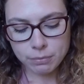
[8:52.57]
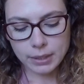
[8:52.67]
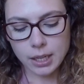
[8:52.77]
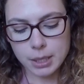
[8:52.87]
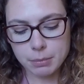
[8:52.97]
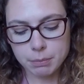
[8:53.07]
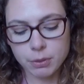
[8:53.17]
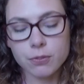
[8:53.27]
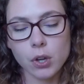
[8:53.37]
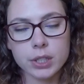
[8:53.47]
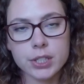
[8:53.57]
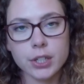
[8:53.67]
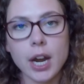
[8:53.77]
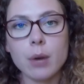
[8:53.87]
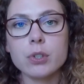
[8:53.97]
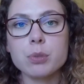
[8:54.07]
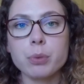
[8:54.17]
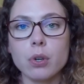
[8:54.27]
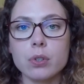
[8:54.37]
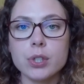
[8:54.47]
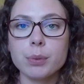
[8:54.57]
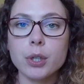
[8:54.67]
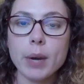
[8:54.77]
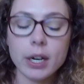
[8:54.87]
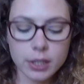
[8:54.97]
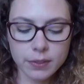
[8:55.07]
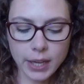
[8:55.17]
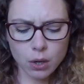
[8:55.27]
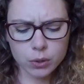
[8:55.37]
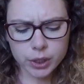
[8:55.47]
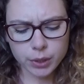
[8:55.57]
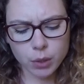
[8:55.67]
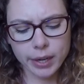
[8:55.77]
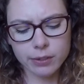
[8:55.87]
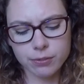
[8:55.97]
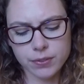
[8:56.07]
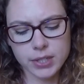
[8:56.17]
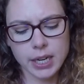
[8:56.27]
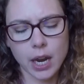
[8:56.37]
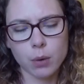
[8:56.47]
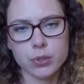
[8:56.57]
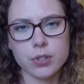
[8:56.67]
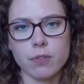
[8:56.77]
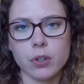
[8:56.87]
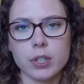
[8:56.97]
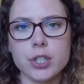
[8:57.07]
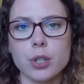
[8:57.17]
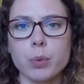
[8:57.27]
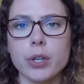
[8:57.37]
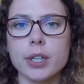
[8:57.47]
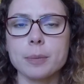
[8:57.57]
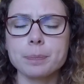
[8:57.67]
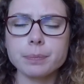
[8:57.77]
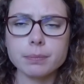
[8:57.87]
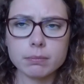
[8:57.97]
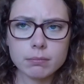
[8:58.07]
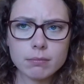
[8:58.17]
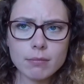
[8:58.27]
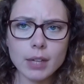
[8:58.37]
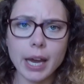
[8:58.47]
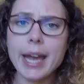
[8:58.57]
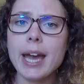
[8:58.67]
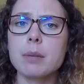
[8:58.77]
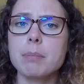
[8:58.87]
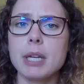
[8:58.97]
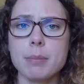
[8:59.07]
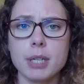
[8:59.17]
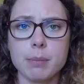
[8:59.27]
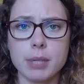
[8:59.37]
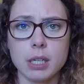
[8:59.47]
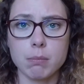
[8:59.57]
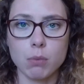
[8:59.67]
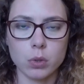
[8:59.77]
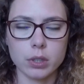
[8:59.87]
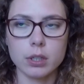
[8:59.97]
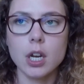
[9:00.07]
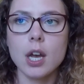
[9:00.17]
But volunteer hours were also required, and they only required 15 hours of volunteer work. I had many, many, many more